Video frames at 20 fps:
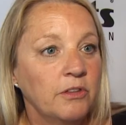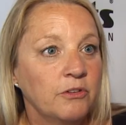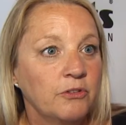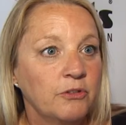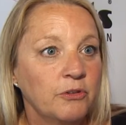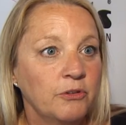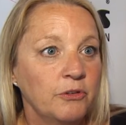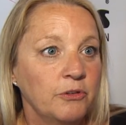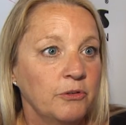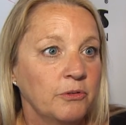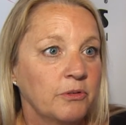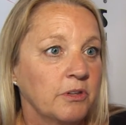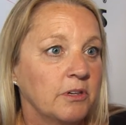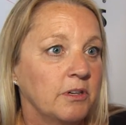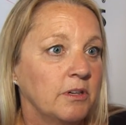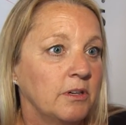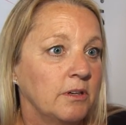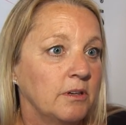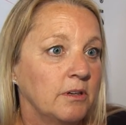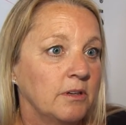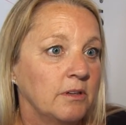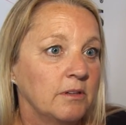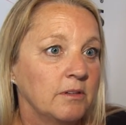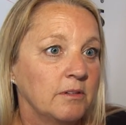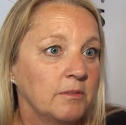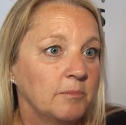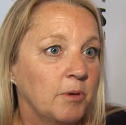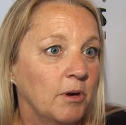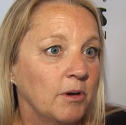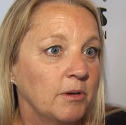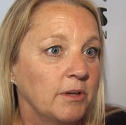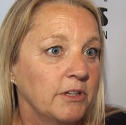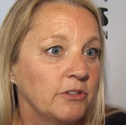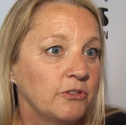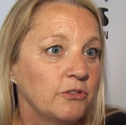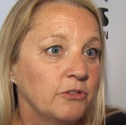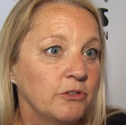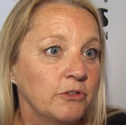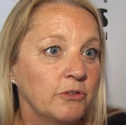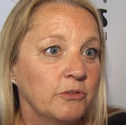the truth,
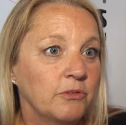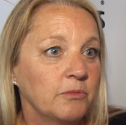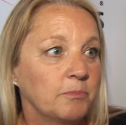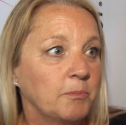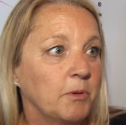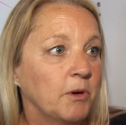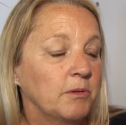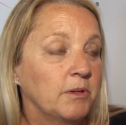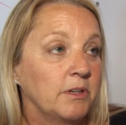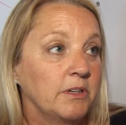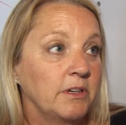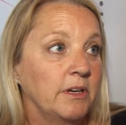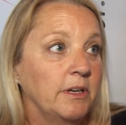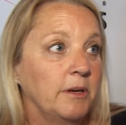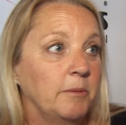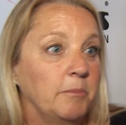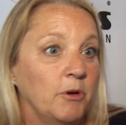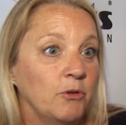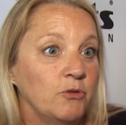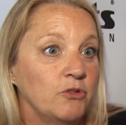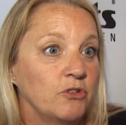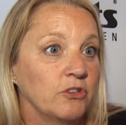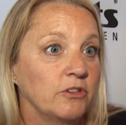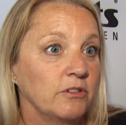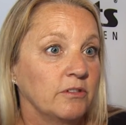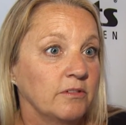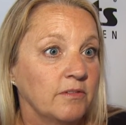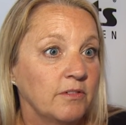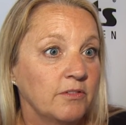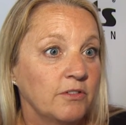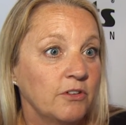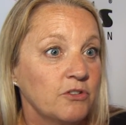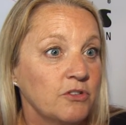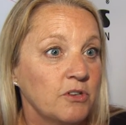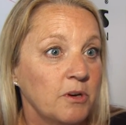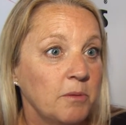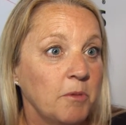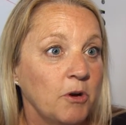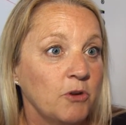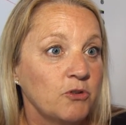probably an emotion. If there's
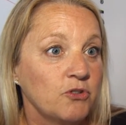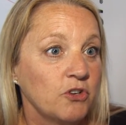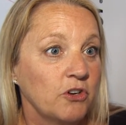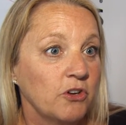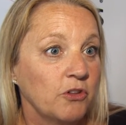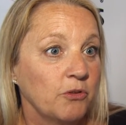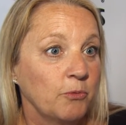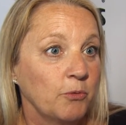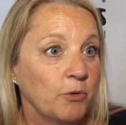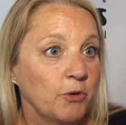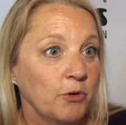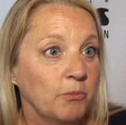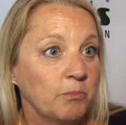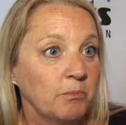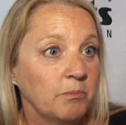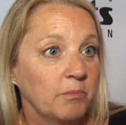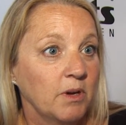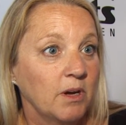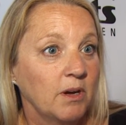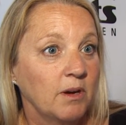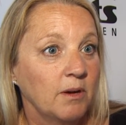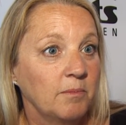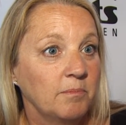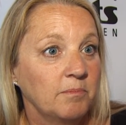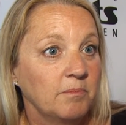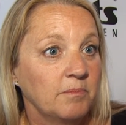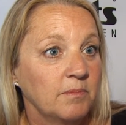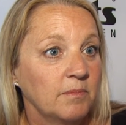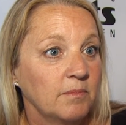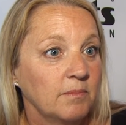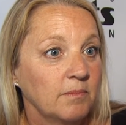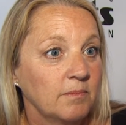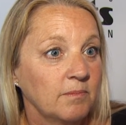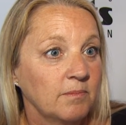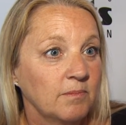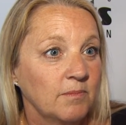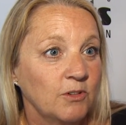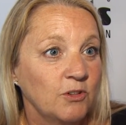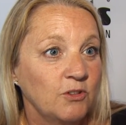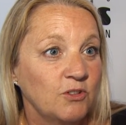an emotion in the room,
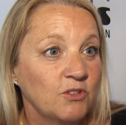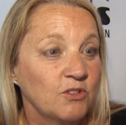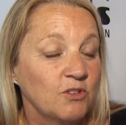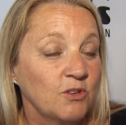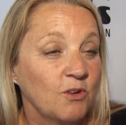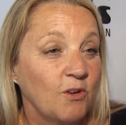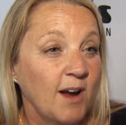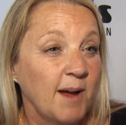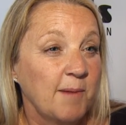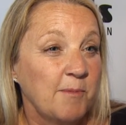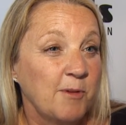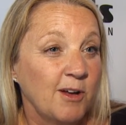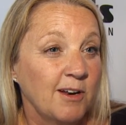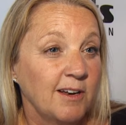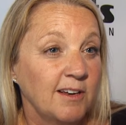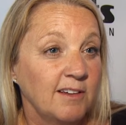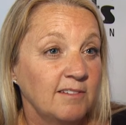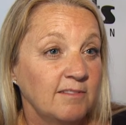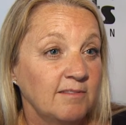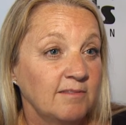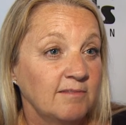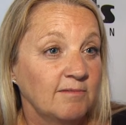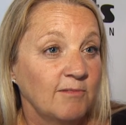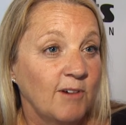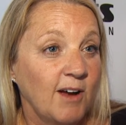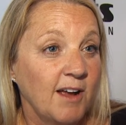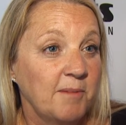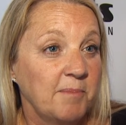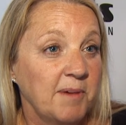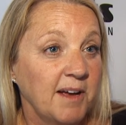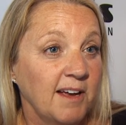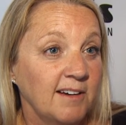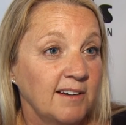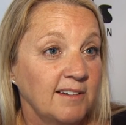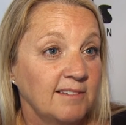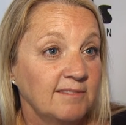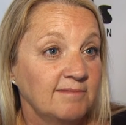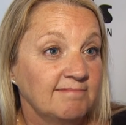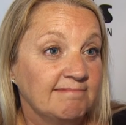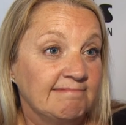you just grab on it and write about it.
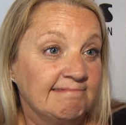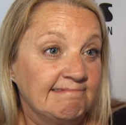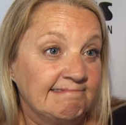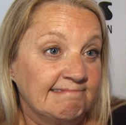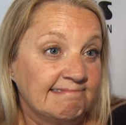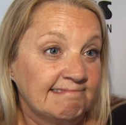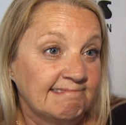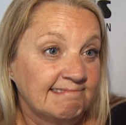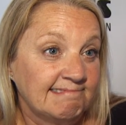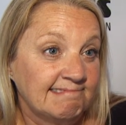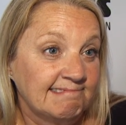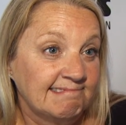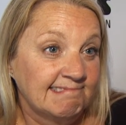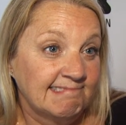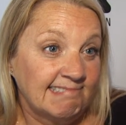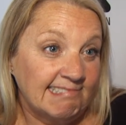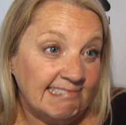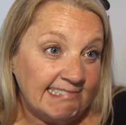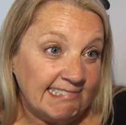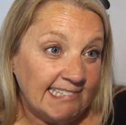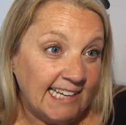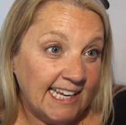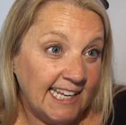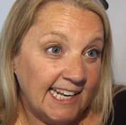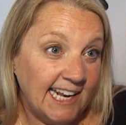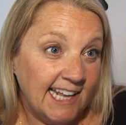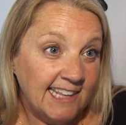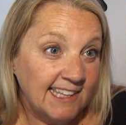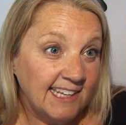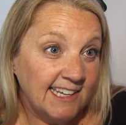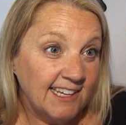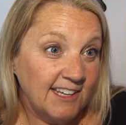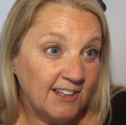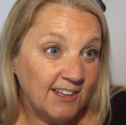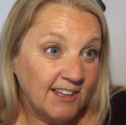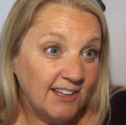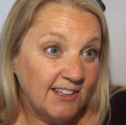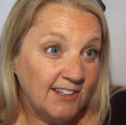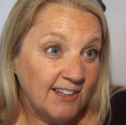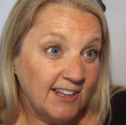And I think,
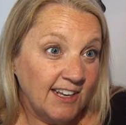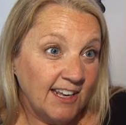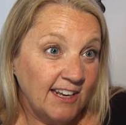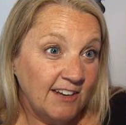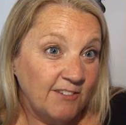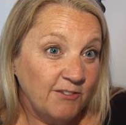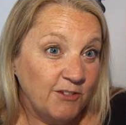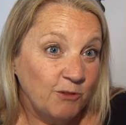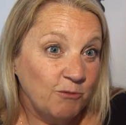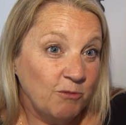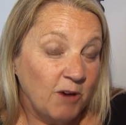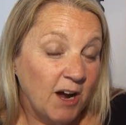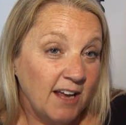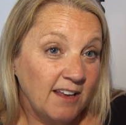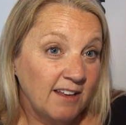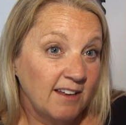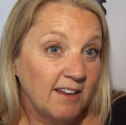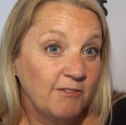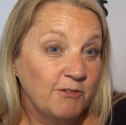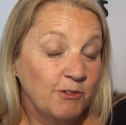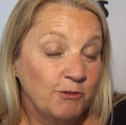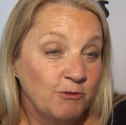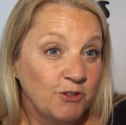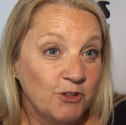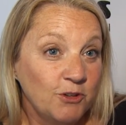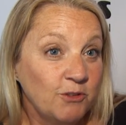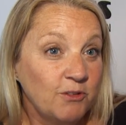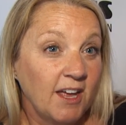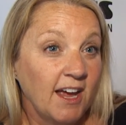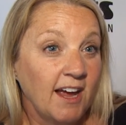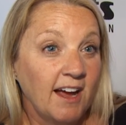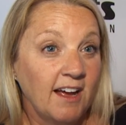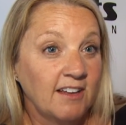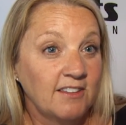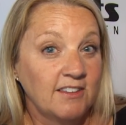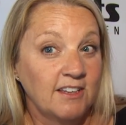if you do that,